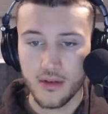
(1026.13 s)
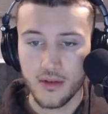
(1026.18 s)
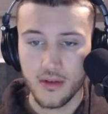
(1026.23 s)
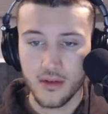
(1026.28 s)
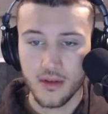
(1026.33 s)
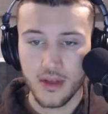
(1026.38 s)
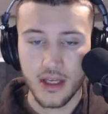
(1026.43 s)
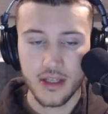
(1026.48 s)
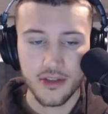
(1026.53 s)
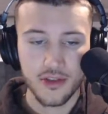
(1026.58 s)

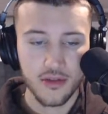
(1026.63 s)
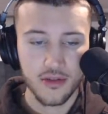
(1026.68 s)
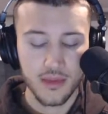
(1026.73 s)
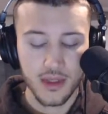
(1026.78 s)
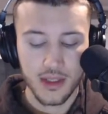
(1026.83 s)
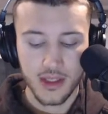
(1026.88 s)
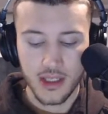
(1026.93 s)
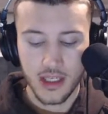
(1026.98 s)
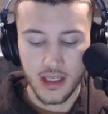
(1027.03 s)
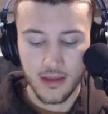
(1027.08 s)
Yeah, shoot me a
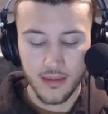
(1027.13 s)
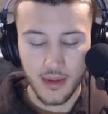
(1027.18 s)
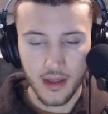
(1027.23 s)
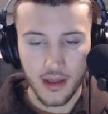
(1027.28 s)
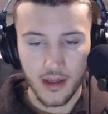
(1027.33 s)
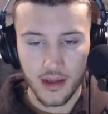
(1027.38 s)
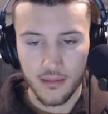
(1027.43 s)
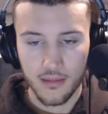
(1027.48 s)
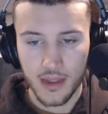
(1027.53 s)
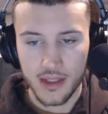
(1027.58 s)
DM.
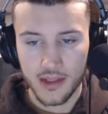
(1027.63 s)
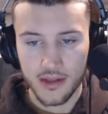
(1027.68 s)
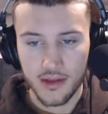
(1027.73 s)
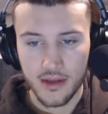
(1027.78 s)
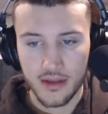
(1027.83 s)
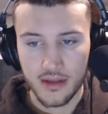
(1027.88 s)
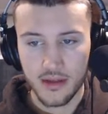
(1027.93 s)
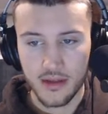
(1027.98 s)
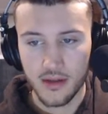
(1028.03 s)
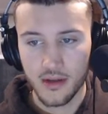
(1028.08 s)
I'll message
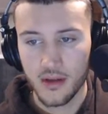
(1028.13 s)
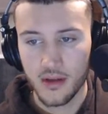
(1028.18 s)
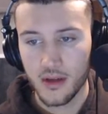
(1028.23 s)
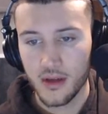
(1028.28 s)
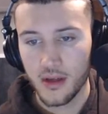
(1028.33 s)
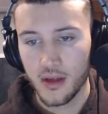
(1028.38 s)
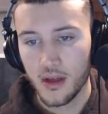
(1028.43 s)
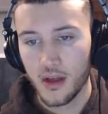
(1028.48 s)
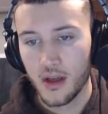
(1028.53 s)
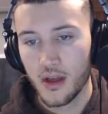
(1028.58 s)
it.
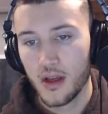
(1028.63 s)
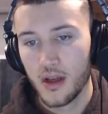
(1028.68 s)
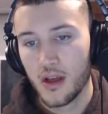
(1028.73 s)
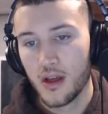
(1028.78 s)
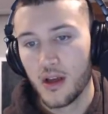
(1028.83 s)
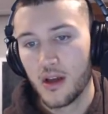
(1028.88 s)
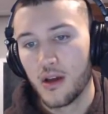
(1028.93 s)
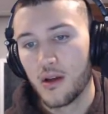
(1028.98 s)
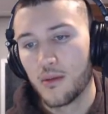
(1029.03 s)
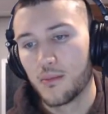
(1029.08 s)

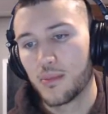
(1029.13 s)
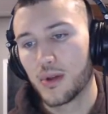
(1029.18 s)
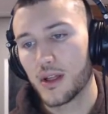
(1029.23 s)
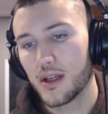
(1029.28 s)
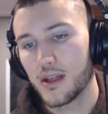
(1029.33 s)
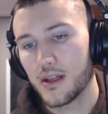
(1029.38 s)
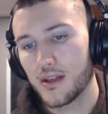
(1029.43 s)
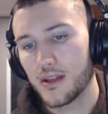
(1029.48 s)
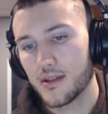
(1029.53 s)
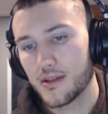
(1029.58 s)

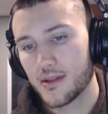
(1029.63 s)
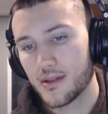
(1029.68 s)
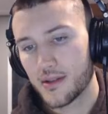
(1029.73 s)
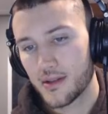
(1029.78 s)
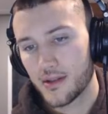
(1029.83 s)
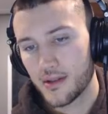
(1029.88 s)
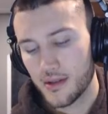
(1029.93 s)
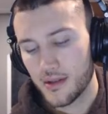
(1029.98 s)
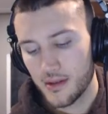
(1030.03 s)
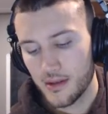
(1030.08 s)

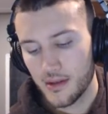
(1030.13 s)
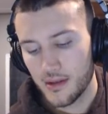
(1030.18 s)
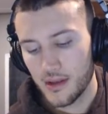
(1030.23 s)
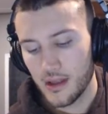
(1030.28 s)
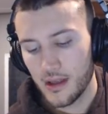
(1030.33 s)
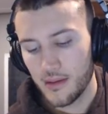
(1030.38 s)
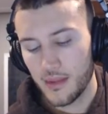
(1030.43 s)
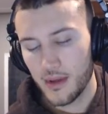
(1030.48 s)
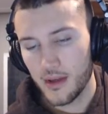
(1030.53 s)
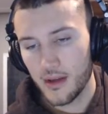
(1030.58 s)
Please
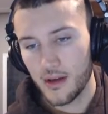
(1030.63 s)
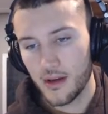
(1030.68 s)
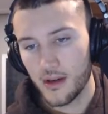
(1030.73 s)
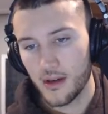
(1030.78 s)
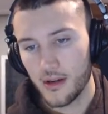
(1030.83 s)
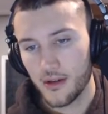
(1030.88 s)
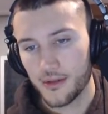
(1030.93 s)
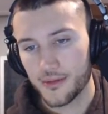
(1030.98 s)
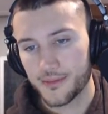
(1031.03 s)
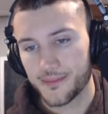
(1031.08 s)
let me
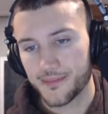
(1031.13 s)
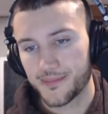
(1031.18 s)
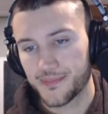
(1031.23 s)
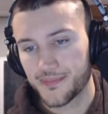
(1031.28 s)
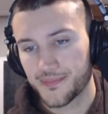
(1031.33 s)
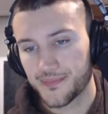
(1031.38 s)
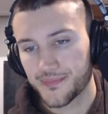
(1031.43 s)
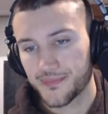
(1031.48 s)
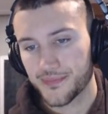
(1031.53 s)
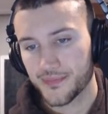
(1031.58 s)
know
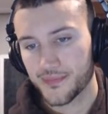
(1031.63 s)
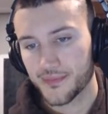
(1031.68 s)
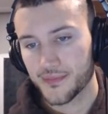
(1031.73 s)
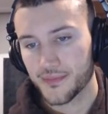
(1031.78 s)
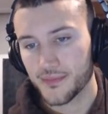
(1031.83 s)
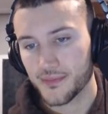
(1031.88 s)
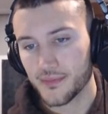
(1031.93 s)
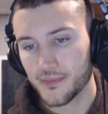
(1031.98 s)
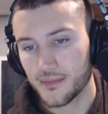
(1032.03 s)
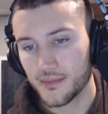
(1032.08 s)

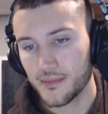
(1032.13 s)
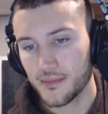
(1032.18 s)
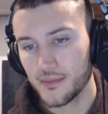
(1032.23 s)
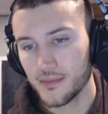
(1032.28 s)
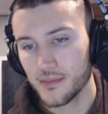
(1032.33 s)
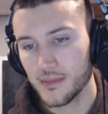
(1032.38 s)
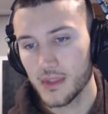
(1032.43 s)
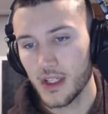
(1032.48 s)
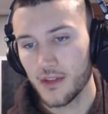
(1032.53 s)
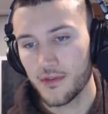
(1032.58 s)

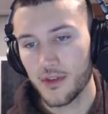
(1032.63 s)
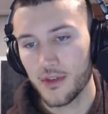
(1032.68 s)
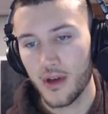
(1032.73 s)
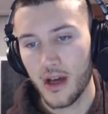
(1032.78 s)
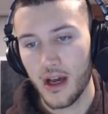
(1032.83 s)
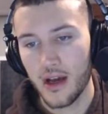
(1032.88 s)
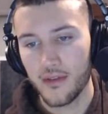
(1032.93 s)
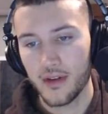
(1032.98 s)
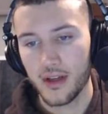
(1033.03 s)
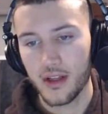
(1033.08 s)
if you
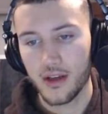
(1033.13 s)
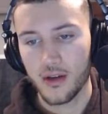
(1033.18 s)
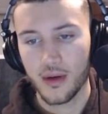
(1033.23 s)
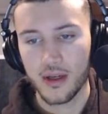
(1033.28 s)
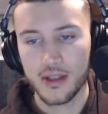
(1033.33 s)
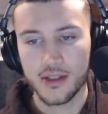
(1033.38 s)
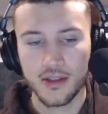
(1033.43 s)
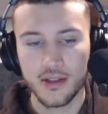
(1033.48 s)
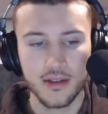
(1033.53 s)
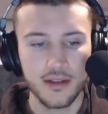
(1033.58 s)
have any
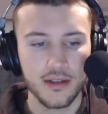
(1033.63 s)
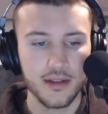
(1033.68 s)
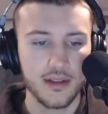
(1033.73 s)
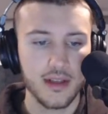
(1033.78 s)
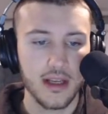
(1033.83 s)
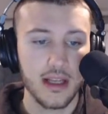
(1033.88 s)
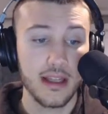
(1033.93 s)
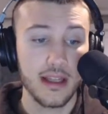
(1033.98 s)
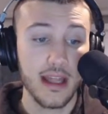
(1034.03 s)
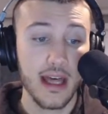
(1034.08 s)
questions.
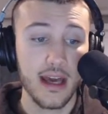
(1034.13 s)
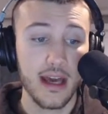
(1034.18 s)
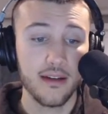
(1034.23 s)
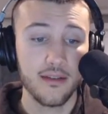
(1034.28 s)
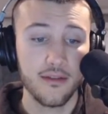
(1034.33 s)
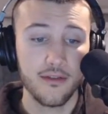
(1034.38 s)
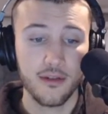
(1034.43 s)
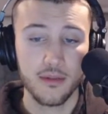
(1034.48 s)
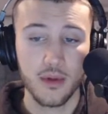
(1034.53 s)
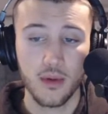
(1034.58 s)
And then
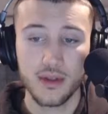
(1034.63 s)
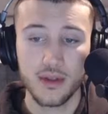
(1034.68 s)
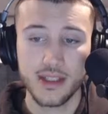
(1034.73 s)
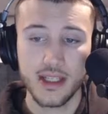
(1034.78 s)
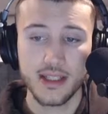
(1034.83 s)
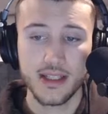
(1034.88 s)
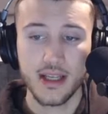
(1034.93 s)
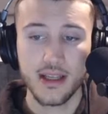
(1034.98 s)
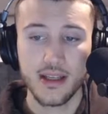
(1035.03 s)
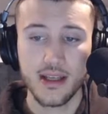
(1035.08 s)
from the ones I
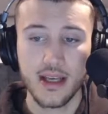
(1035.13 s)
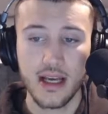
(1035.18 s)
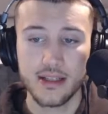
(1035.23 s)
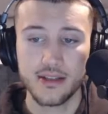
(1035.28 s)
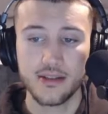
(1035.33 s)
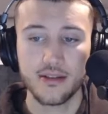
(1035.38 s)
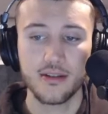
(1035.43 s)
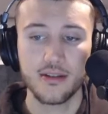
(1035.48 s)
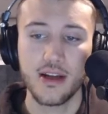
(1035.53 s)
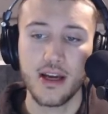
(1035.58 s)
sent
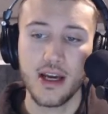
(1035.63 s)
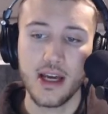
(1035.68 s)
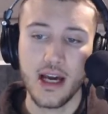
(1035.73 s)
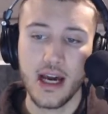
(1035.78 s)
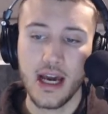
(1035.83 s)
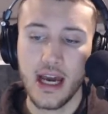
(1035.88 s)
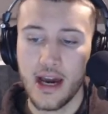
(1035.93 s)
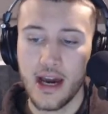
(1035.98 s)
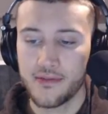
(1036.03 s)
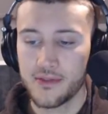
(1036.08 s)
yesterday, I
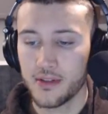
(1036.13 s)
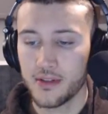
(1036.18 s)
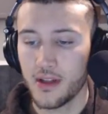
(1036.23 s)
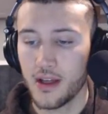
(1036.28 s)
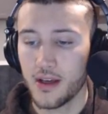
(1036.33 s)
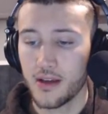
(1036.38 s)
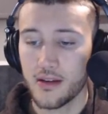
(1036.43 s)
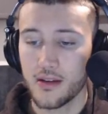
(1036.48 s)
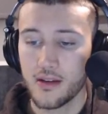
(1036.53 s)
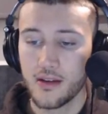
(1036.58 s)
have to
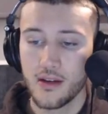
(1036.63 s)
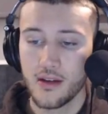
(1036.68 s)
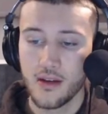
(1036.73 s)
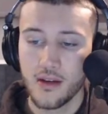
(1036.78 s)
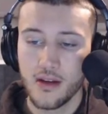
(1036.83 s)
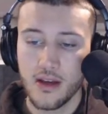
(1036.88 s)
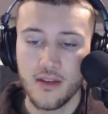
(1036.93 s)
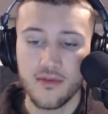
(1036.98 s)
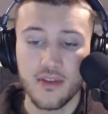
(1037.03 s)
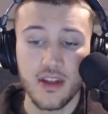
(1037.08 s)
if
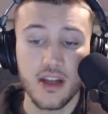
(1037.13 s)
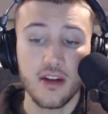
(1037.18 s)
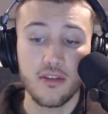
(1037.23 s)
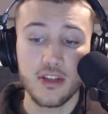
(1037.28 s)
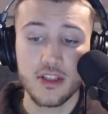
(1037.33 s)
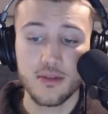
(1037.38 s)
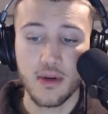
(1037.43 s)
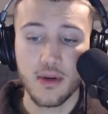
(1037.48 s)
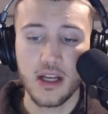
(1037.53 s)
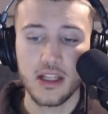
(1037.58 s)
they didn't
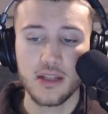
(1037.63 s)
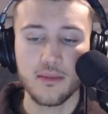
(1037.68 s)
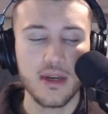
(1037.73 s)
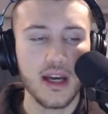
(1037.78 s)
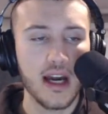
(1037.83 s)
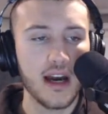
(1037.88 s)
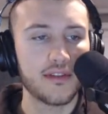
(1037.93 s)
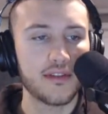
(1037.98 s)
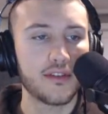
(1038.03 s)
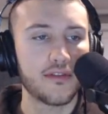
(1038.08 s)
respond to me, I
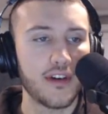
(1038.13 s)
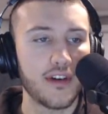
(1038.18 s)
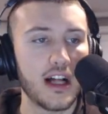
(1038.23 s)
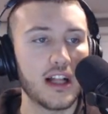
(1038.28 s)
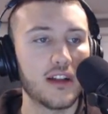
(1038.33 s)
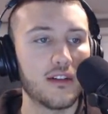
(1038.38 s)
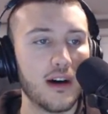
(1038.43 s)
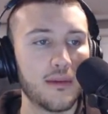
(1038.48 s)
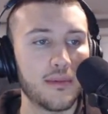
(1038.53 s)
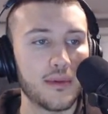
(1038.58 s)
have to
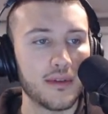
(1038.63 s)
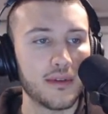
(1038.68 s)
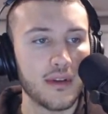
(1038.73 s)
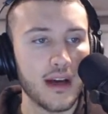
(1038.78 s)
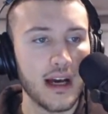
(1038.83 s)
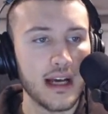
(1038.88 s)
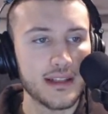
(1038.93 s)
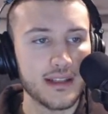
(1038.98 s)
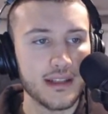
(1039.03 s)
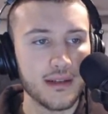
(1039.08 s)
follow up and
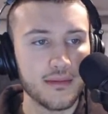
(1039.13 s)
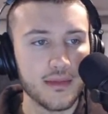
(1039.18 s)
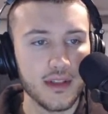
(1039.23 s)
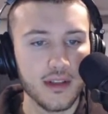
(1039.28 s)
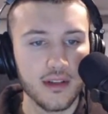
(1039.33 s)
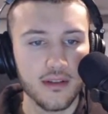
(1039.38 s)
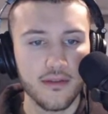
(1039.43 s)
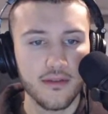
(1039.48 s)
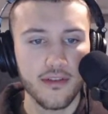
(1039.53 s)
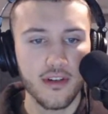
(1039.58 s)
ask them to
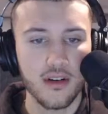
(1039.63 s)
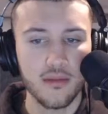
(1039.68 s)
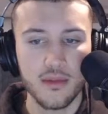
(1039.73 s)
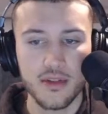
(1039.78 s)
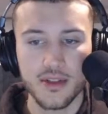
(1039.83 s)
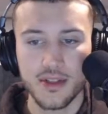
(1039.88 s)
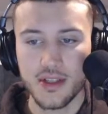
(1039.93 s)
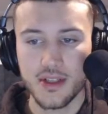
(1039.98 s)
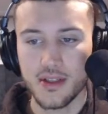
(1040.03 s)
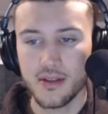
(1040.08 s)
confirm
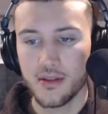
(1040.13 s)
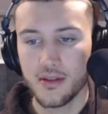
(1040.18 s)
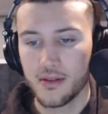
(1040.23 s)
receipt.